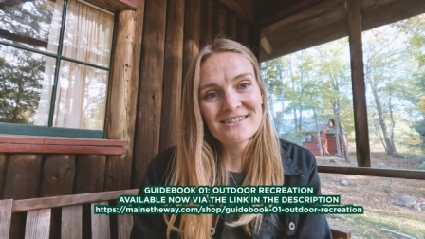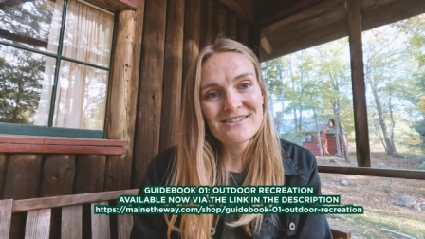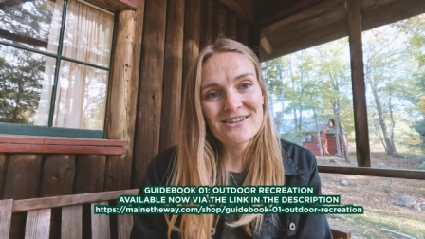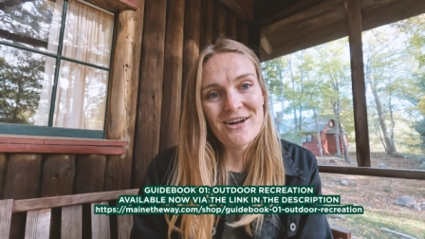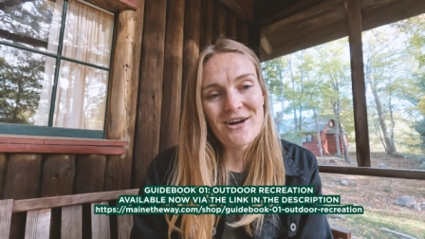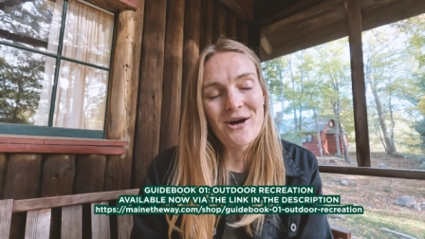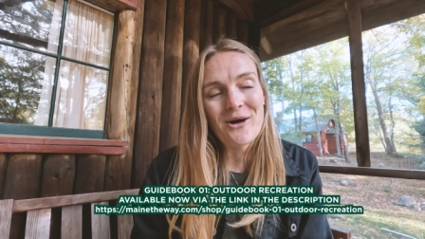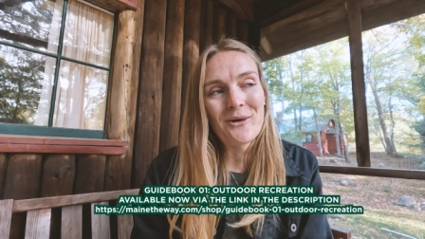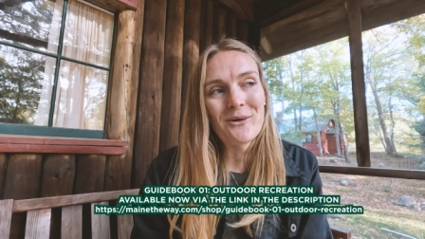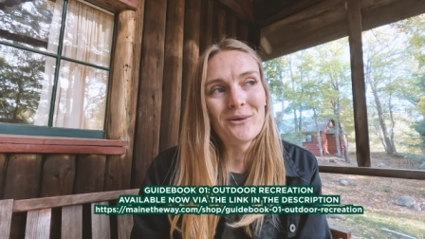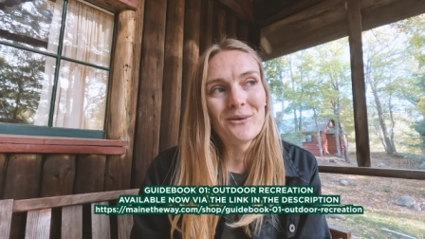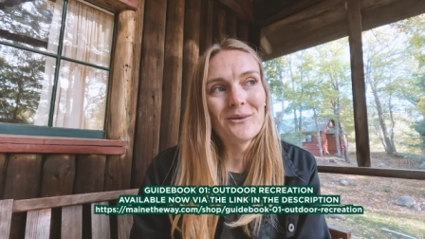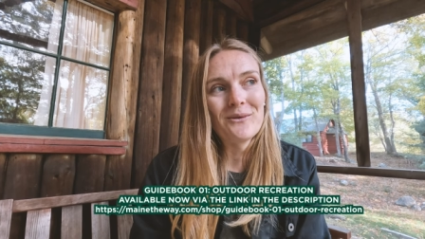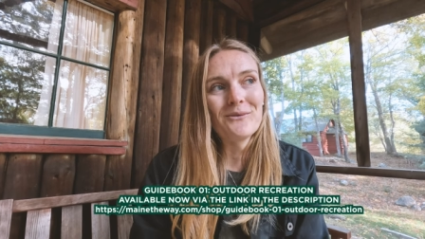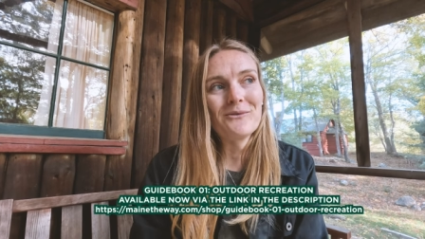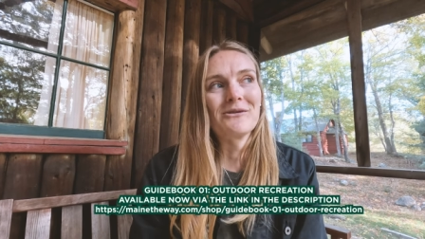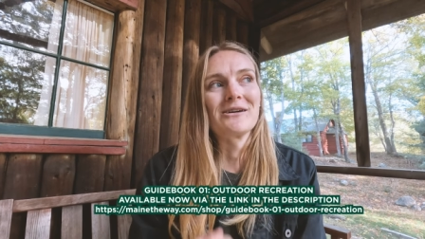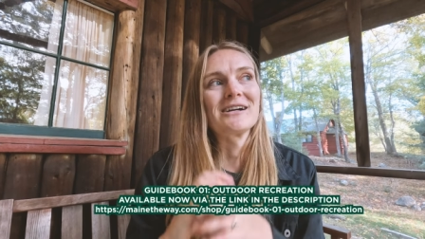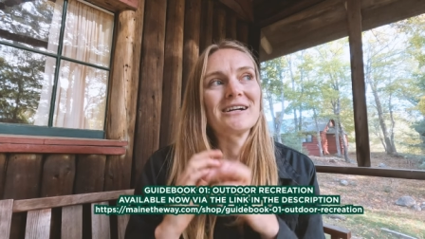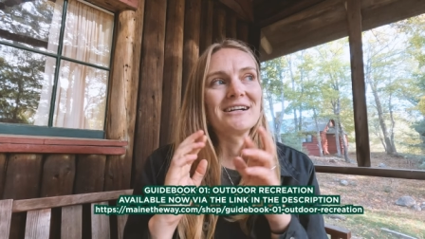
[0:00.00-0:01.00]
So
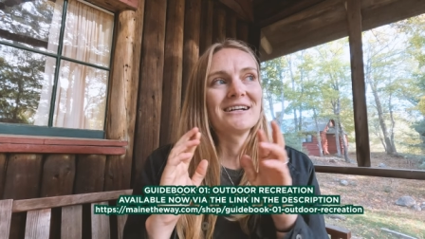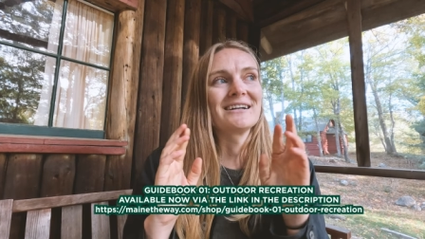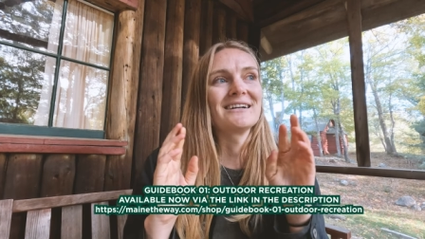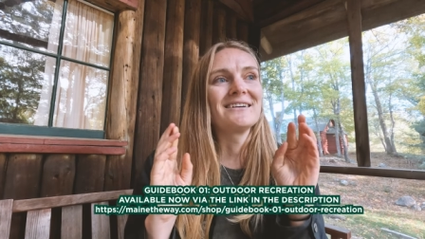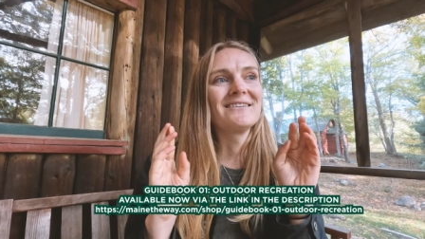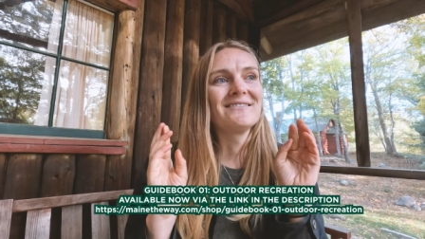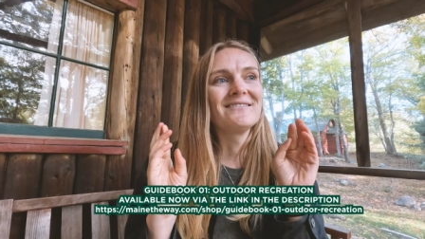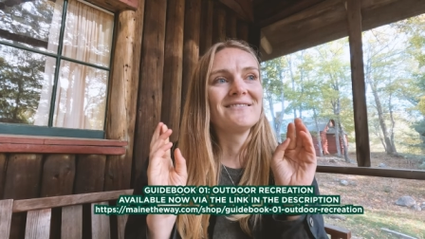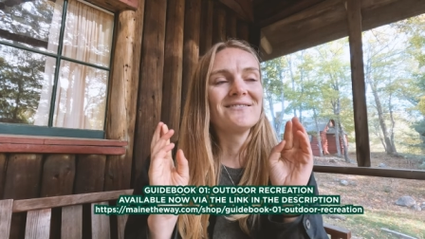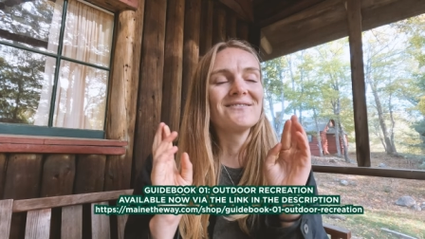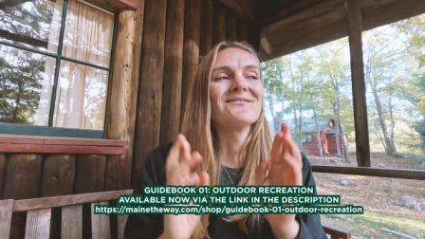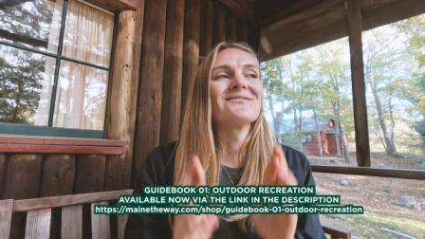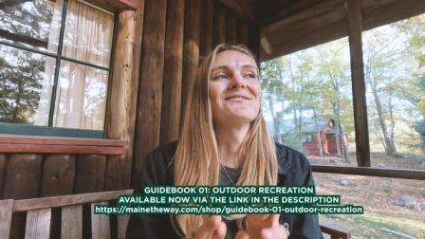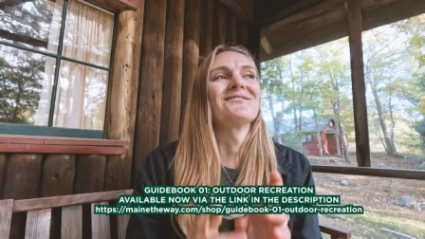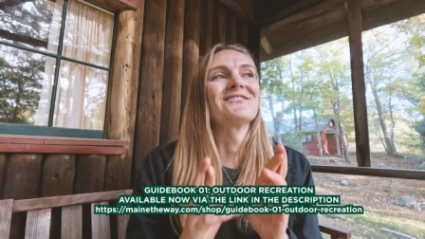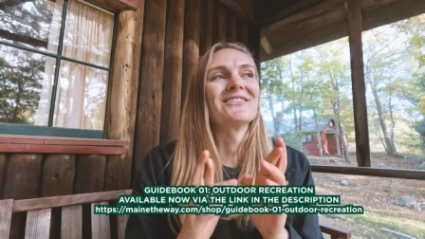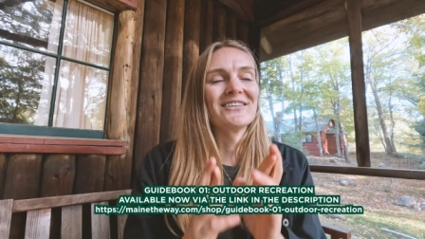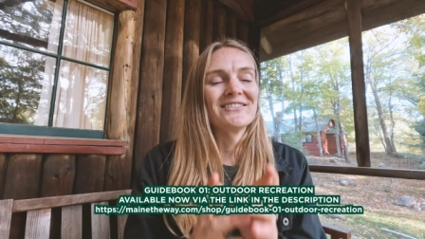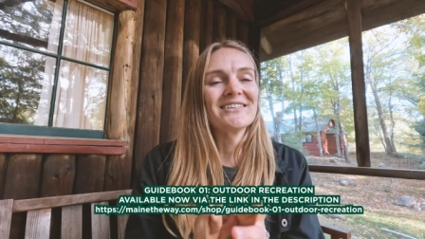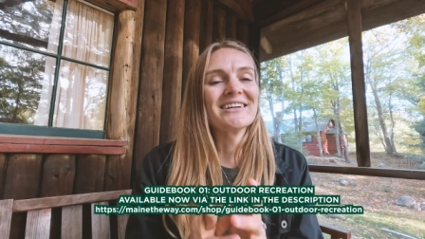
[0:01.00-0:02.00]
we're
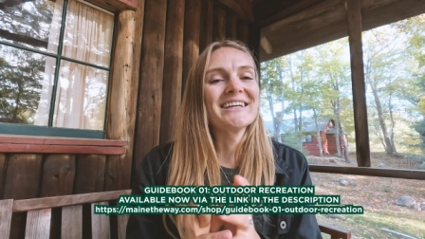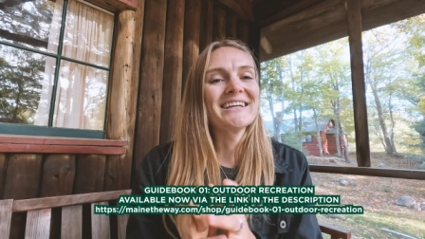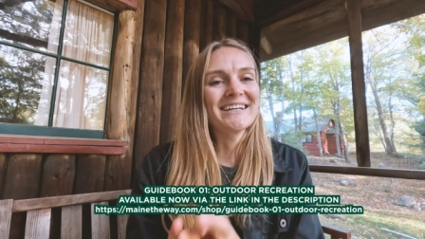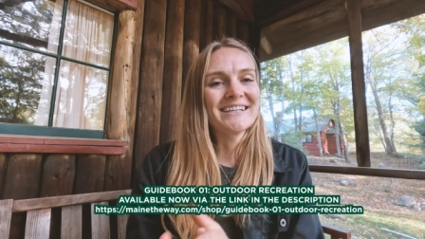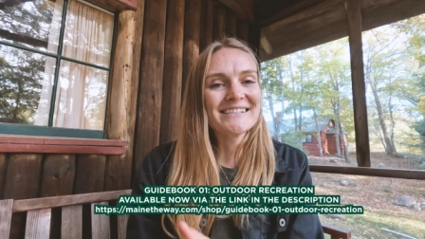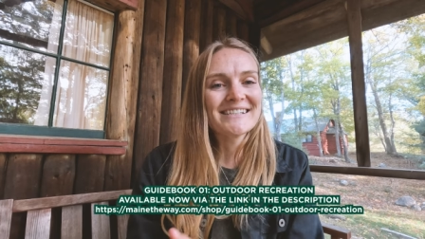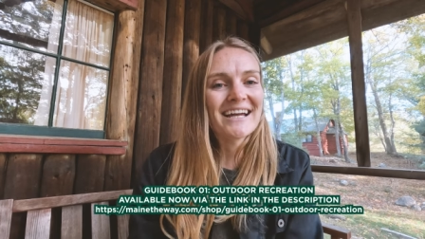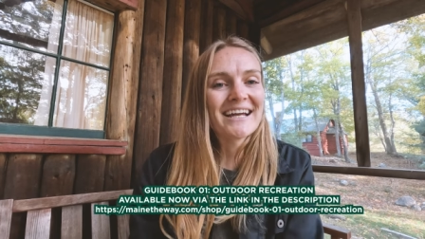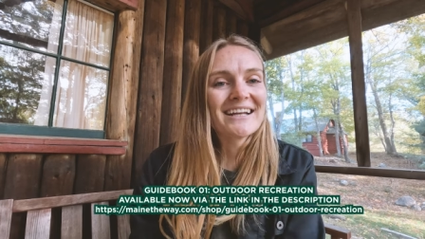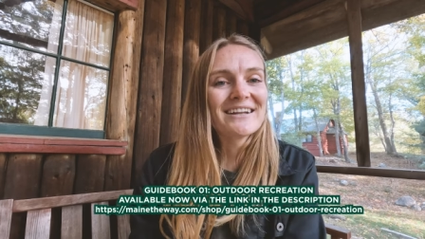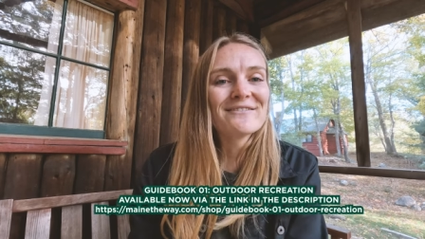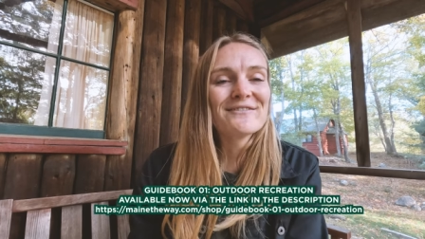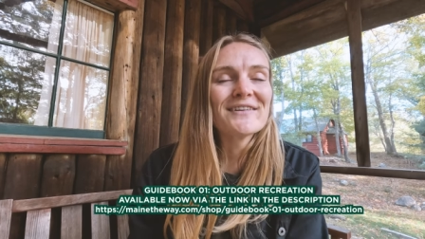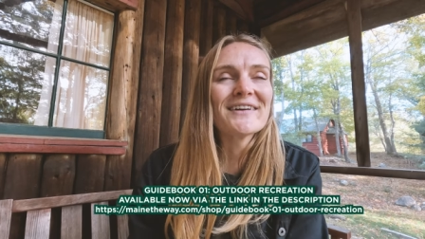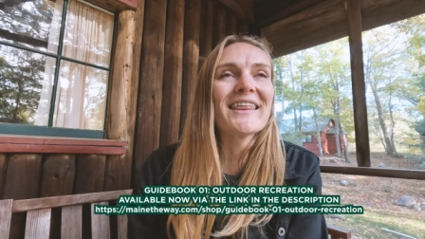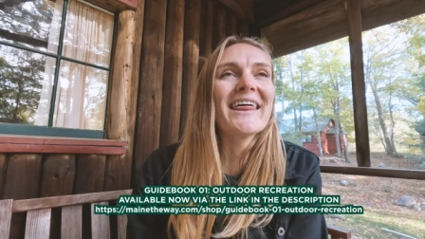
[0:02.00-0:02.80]
we're really excited for